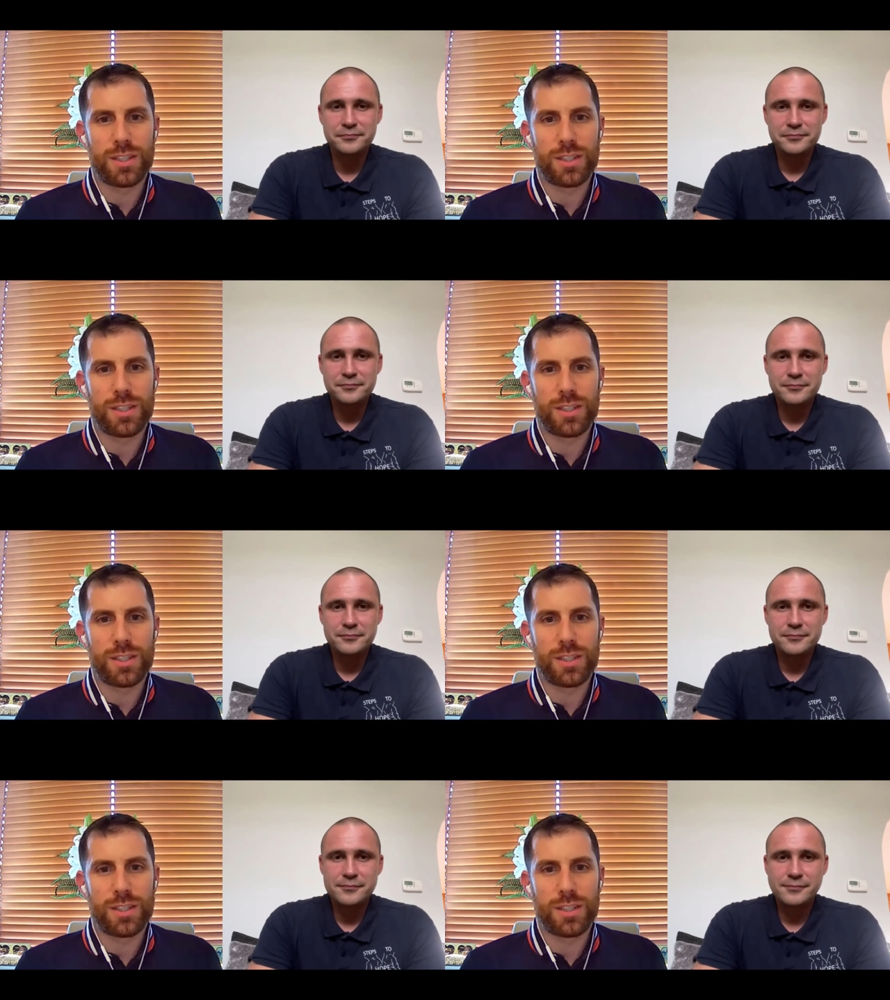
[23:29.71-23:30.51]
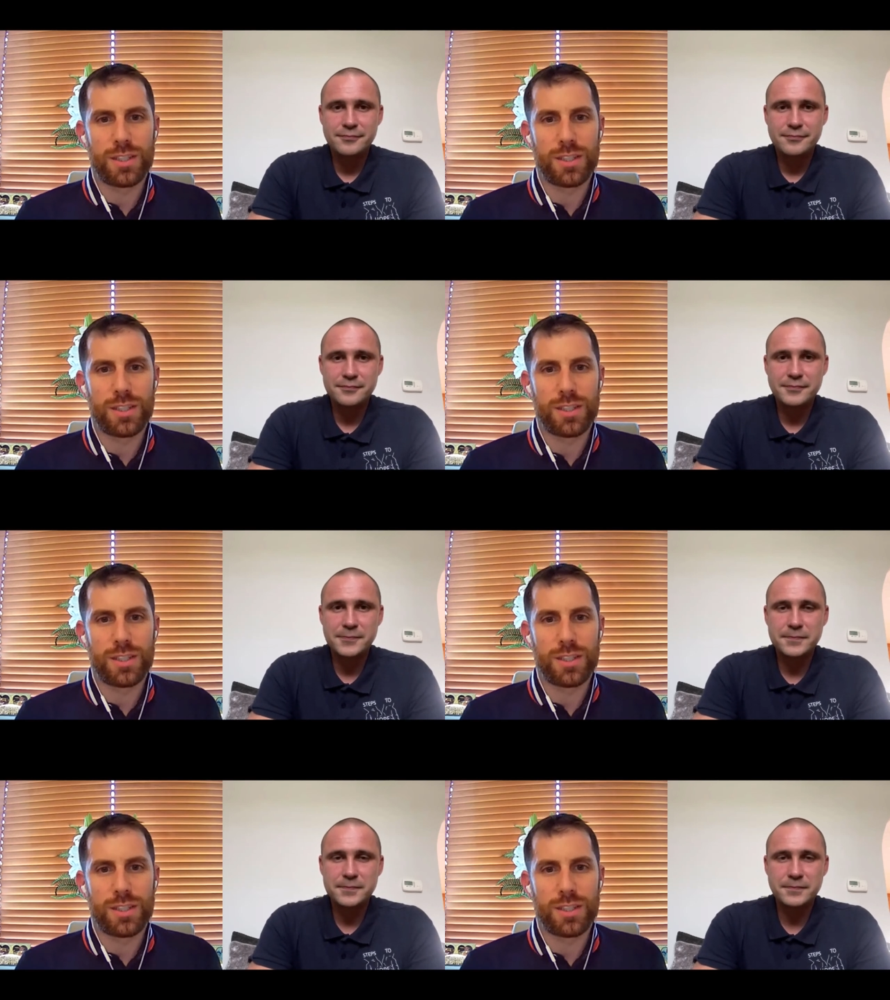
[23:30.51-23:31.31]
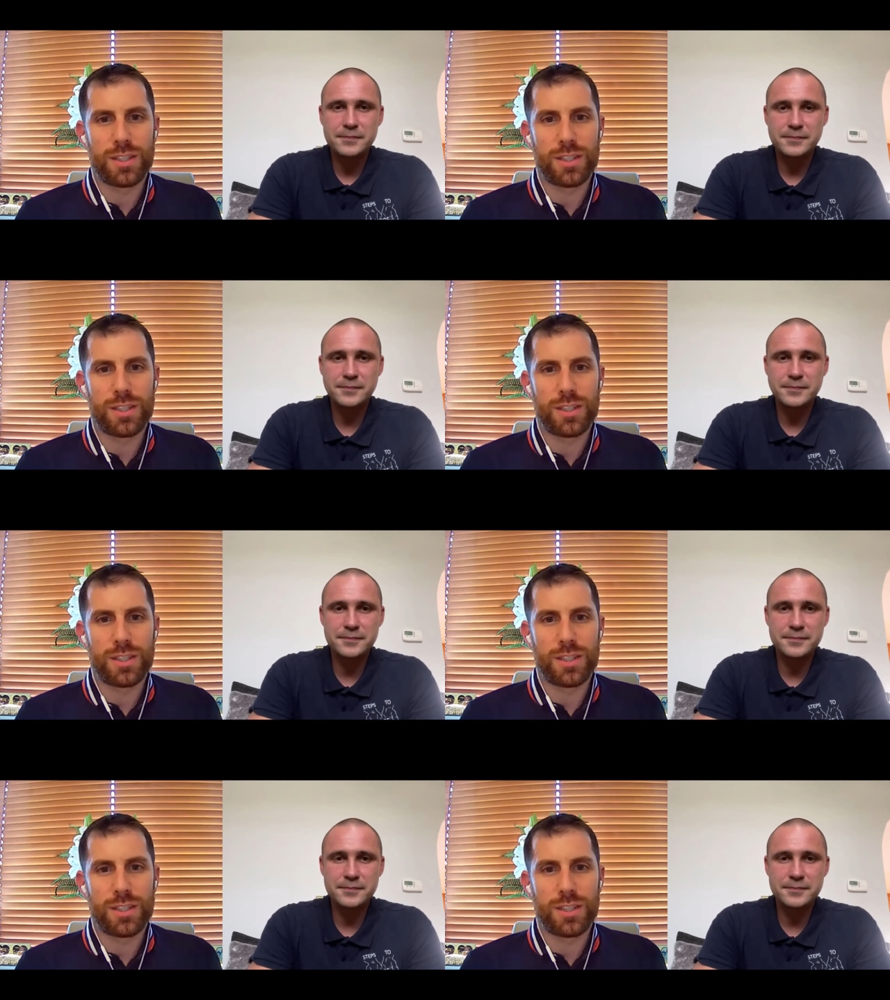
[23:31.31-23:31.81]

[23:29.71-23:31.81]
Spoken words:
No one is speaking in this clip.